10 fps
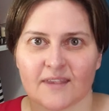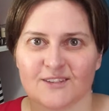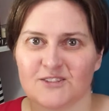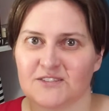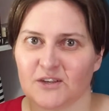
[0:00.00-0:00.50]

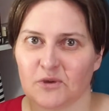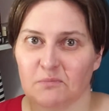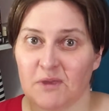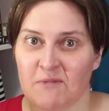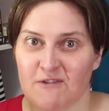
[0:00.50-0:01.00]
Stick
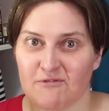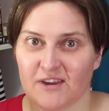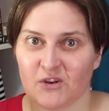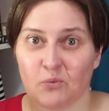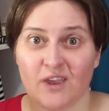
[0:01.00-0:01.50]
with me, my
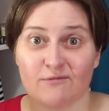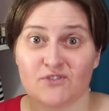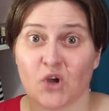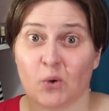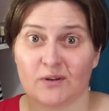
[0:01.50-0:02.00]
friend.
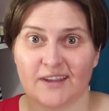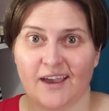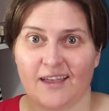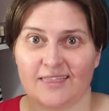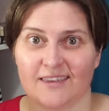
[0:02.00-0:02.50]
We've totally
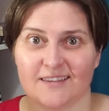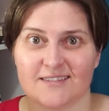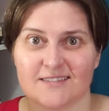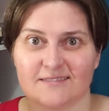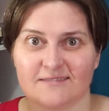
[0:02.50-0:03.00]
got
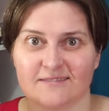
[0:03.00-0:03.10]
this.